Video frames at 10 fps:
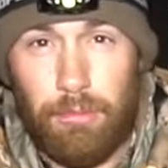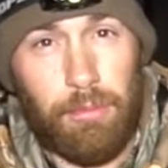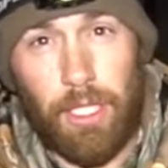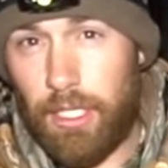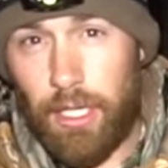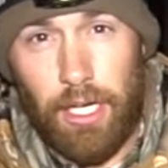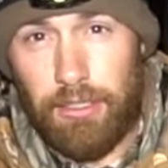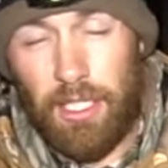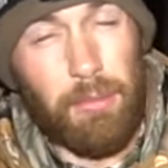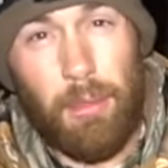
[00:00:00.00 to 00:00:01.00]
pretty
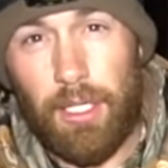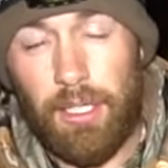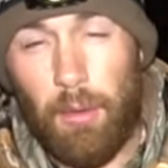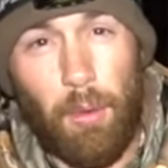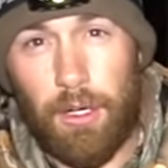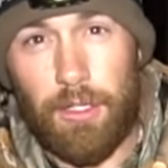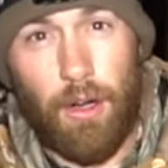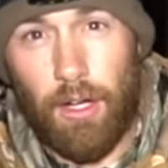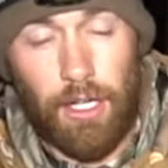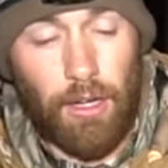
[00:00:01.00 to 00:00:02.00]
crazy, but they weren't
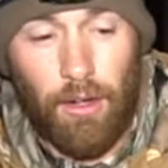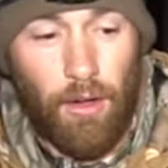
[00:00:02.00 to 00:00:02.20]
talking at